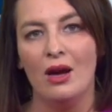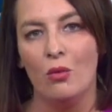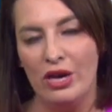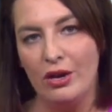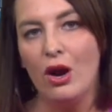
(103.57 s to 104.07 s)

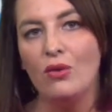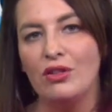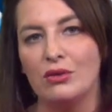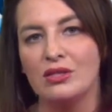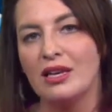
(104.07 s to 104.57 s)
We know that
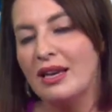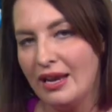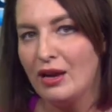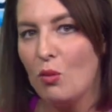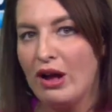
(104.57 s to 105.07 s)
those
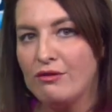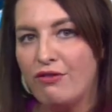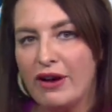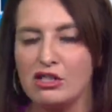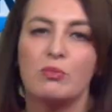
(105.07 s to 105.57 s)
Canadian
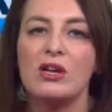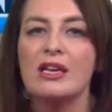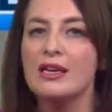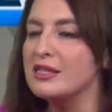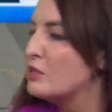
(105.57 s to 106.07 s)
wildfires
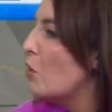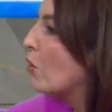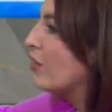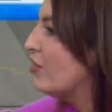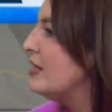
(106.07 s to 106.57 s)
bringing in
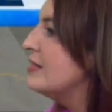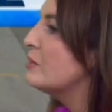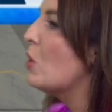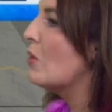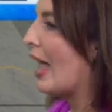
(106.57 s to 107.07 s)
smoke, thin
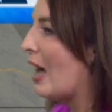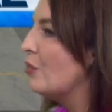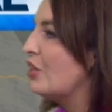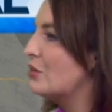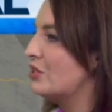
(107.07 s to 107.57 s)
smoke
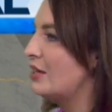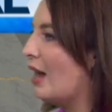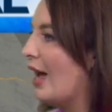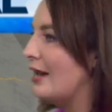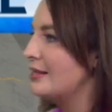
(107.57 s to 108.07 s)
out there
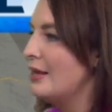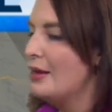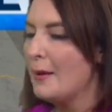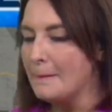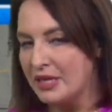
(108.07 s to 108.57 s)
tonight,
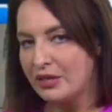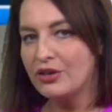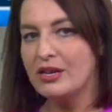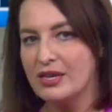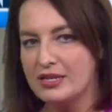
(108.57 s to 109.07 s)
but there
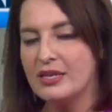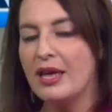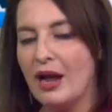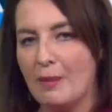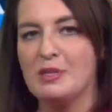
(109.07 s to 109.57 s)
is
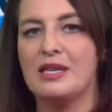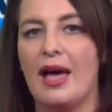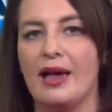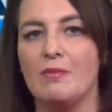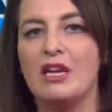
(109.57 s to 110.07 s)
an
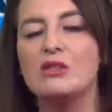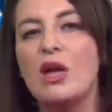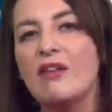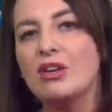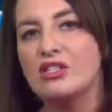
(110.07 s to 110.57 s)
upside because we
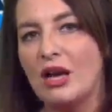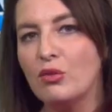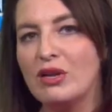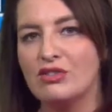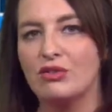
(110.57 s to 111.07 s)
have our
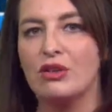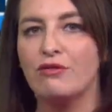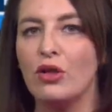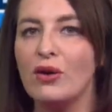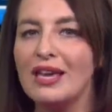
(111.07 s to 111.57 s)
southwesterly
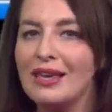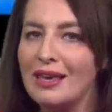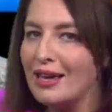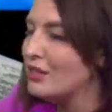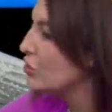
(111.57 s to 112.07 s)
flow
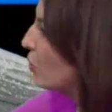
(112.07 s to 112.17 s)
kicking in, so